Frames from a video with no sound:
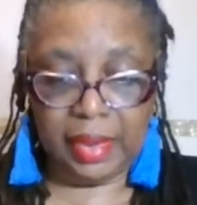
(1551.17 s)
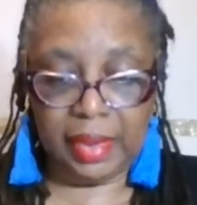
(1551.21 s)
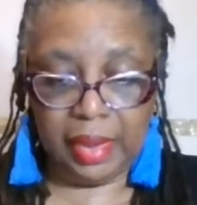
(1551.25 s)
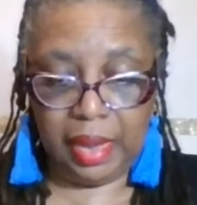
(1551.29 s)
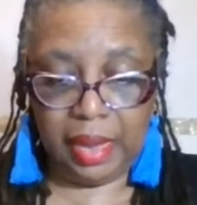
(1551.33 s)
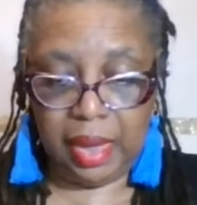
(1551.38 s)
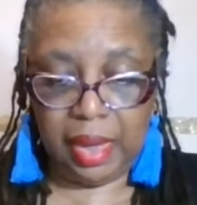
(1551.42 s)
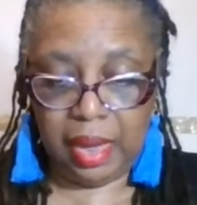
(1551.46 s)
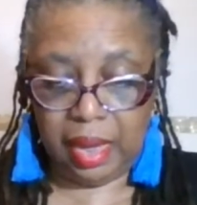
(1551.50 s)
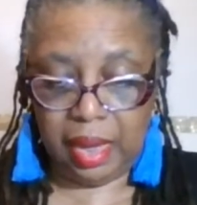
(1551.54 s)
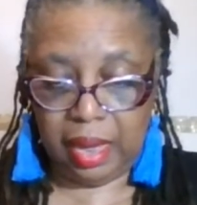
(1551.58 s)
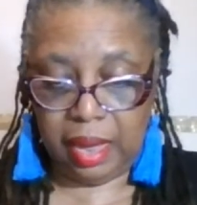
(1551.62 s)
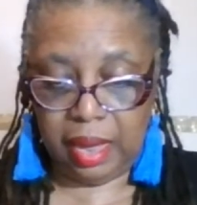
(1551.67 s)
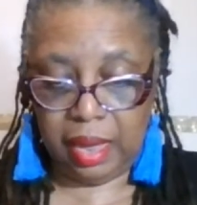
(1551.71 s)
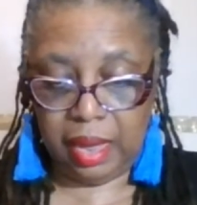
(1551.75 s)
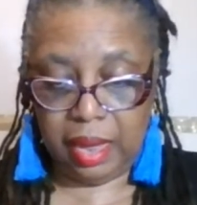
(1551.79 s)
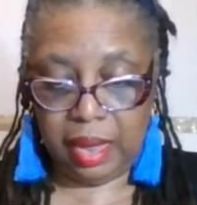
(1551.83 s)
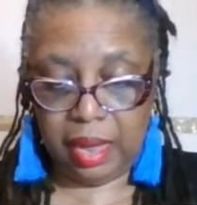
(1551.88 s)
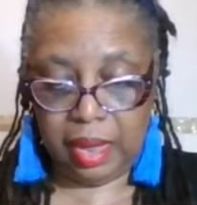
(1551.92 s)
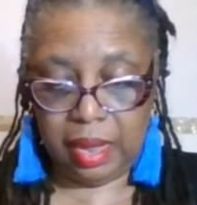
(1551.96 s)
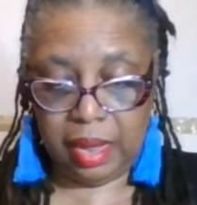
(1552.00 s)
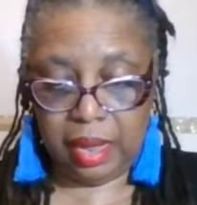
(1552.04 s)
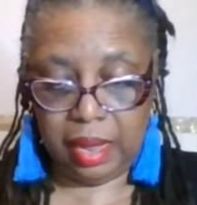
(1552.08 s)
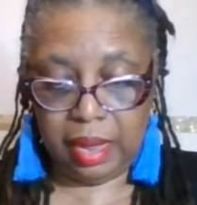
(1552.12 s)

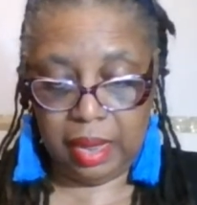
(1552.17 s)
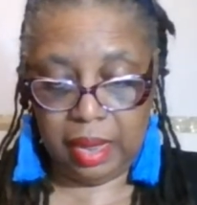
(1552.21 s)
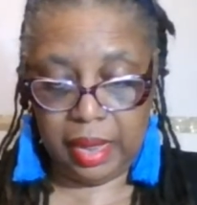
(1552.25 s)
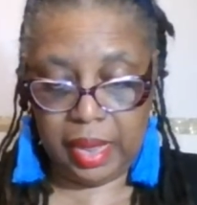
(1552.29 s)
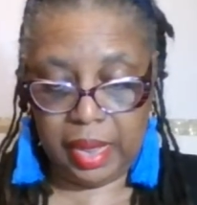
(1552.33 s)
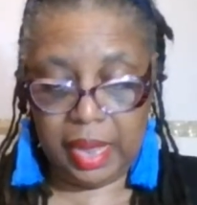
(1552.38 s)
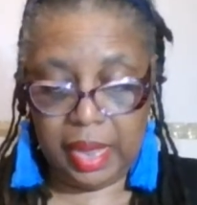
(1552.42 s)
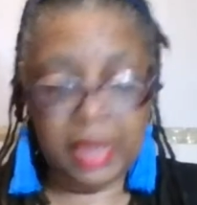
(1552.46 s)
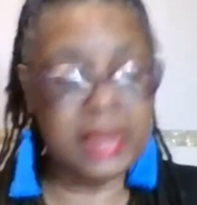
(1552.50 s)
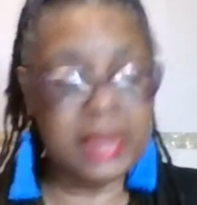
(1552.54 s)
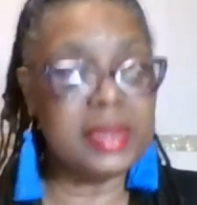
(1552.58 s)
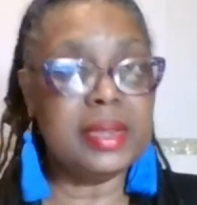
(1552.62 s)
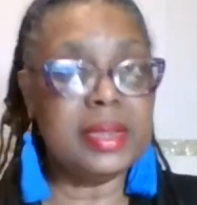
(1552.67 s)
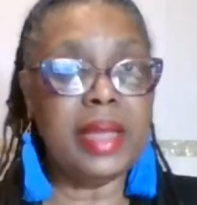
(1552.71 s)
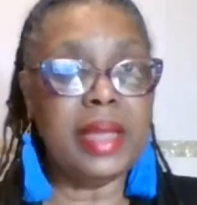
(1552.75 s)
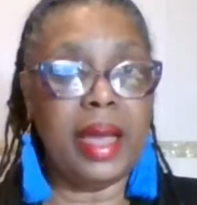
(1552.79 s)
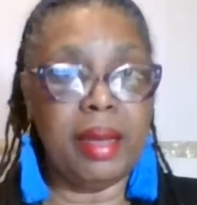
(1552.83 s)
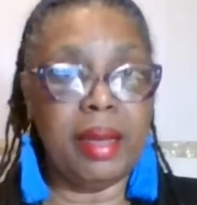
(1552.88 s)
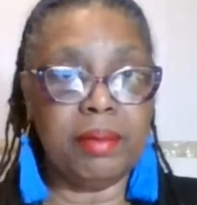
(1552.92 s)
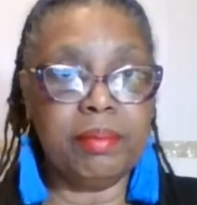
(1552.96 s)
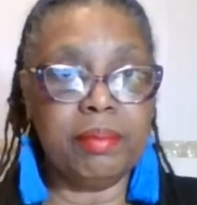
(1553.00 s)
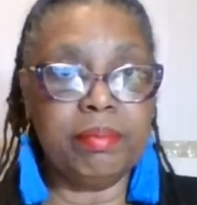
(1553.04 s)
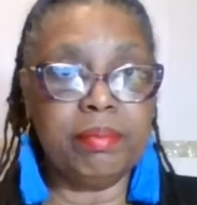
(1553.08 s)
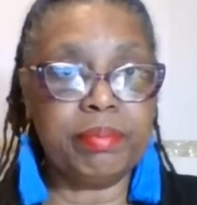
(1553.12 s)
it is
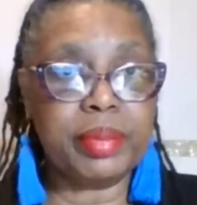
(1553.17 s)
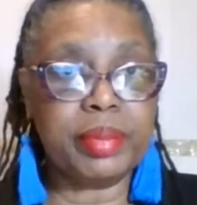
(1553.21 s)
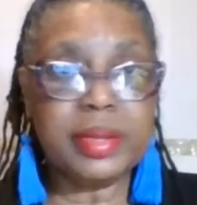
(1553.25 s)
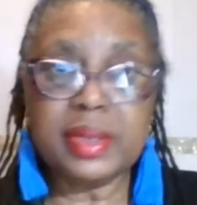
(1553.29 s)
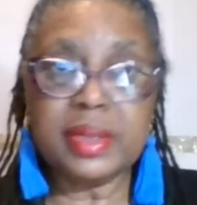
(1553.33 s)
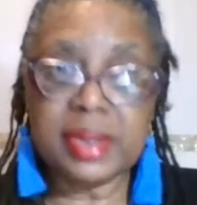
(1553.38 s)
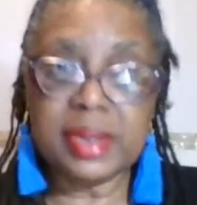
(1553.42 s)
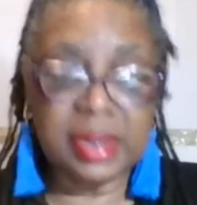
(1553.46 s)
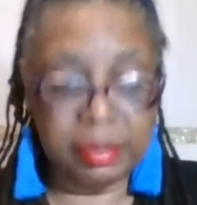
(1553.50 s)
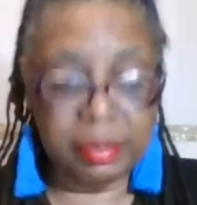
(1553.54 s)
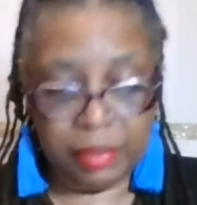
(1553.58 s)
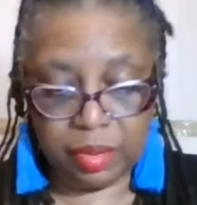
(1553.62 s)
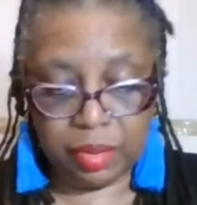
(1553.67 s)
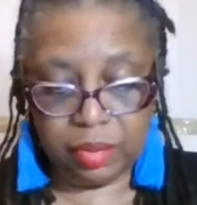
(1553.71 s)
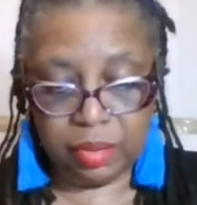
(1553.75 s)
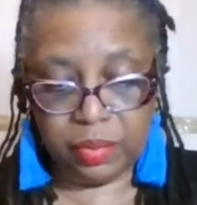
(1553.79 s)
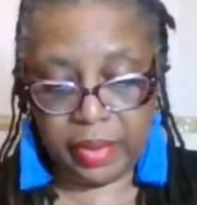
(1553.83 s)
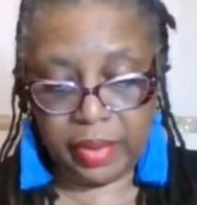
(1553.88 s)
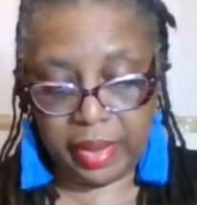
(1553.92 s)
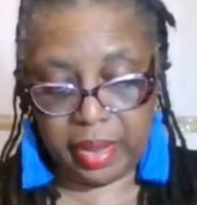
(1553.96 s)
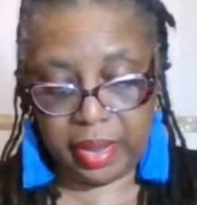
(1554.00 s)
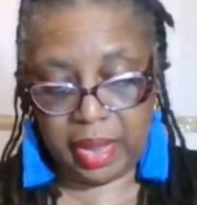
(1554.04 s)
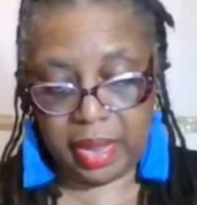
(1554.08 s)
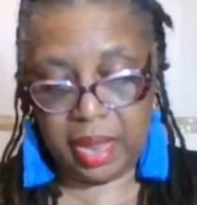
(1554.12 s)
not presentable to
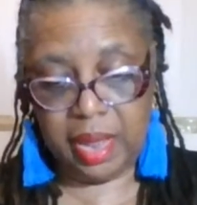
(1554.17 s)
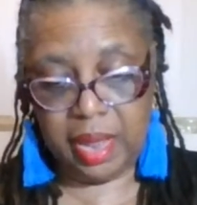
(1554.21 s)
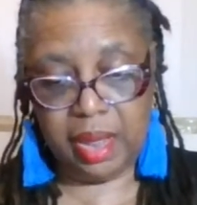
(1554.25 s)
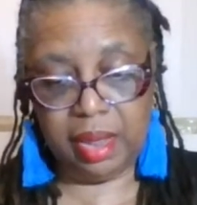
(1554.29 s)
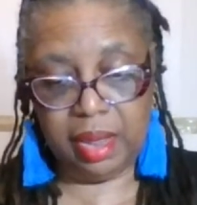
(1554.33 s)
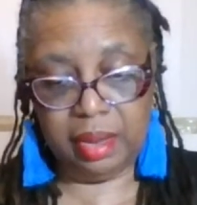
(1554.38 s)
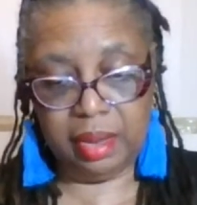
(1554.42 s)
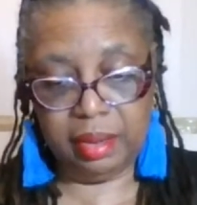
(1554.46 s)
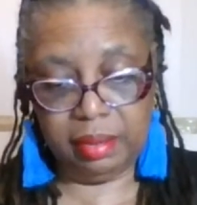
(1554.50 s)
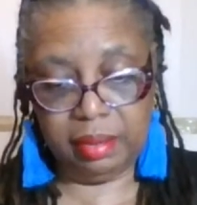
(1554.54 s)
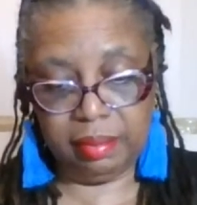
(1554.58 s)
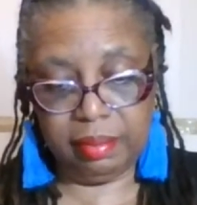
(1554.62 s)
wear again,